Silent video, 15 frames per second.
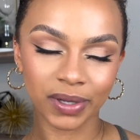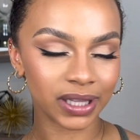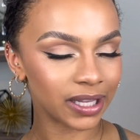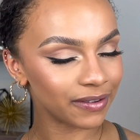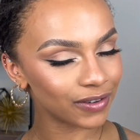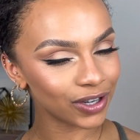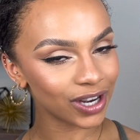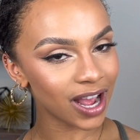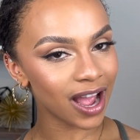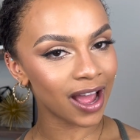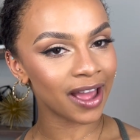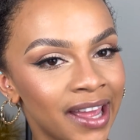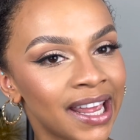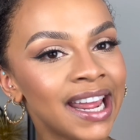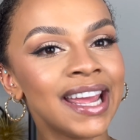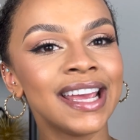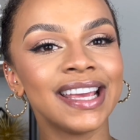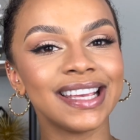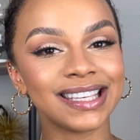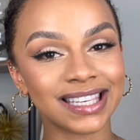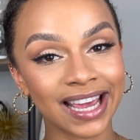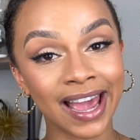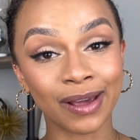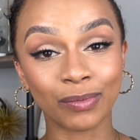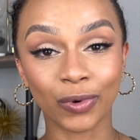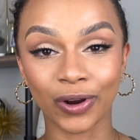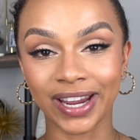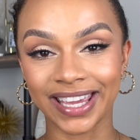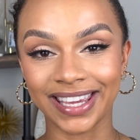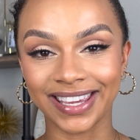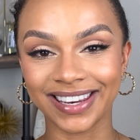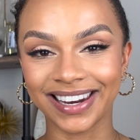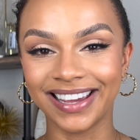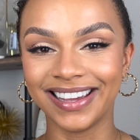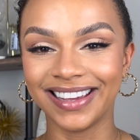believe it or not, is to add more heat.